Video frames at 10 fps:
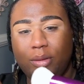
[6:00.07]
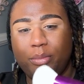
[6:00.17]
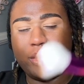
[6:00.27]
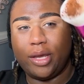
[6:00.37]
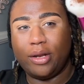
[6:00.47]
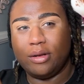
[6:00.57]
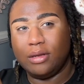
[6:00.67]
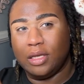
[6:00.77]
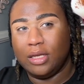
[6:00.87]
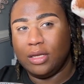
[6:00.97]
but
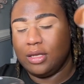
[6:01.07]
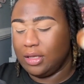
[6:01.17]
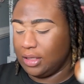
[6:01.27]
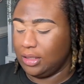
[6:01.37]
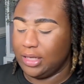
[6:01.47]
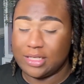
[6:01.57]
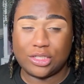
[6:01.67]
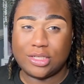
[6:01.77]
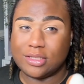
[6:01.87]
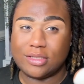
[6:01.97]
let's
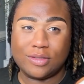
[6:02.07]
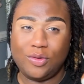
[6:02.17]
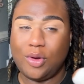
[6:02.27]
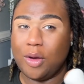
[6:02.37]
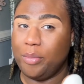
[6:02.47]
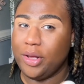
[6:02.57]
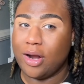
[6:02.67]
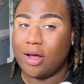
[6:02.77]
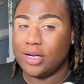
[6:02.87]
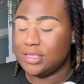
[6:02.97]
just, you know, put it
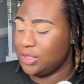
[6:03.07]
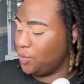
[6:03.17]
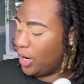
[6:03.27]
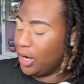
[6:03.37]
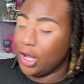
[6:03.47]
on and see where it